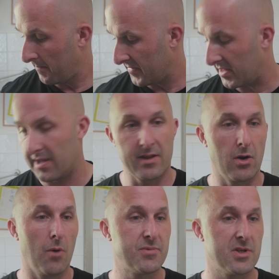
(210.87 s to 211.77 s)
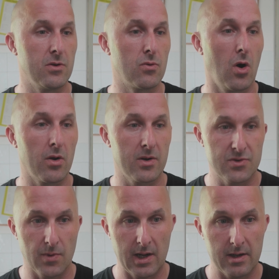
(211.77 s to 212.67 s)
The other option you've got as
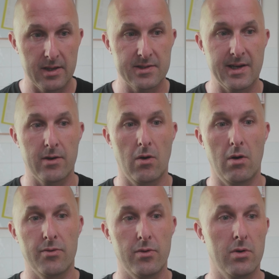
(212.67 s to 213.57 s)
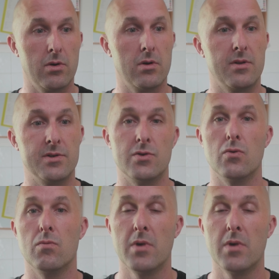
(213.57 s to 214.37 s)
well is that on the Zoom,